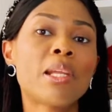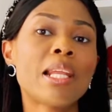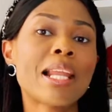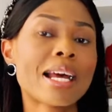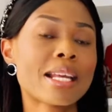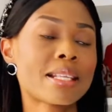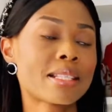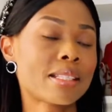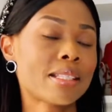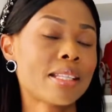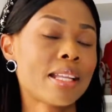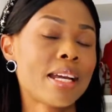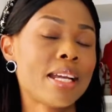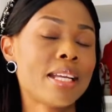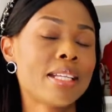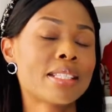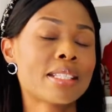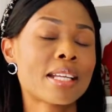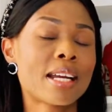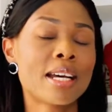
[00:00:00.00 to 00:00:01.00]
last
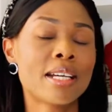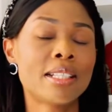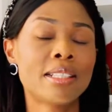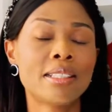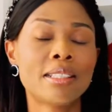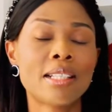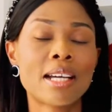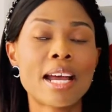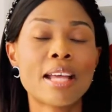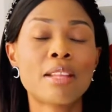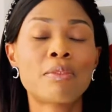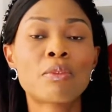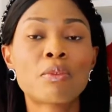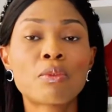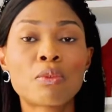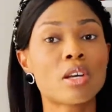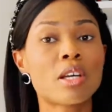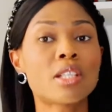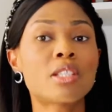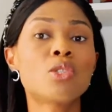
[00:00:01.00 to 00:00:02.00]
night and I
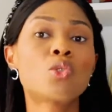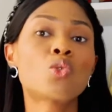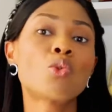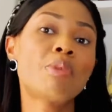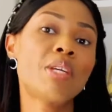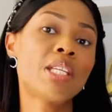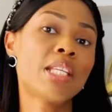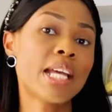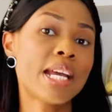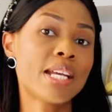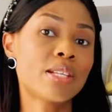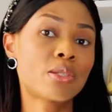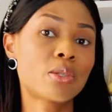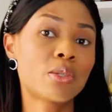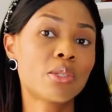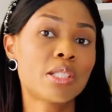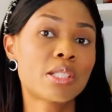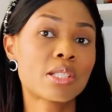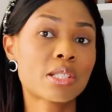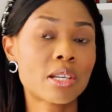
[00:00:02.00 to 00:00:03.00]
thought it would be nice
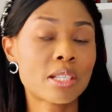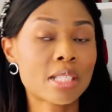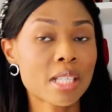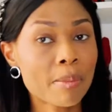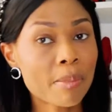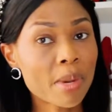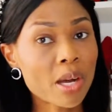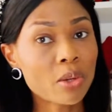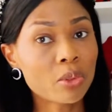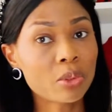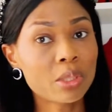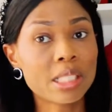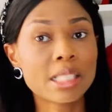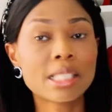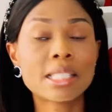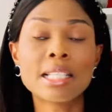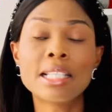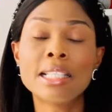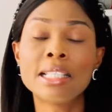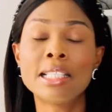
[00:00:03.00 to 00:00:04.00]
to discuss about
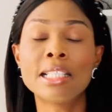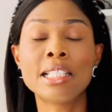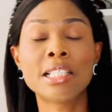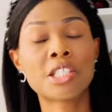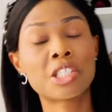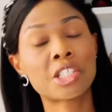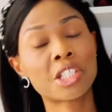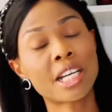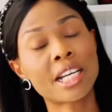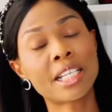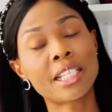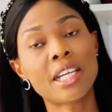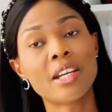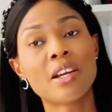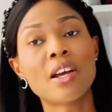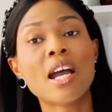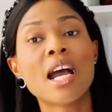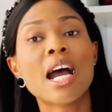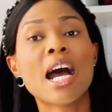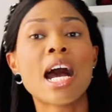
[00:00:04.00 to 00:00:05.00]
this in this channel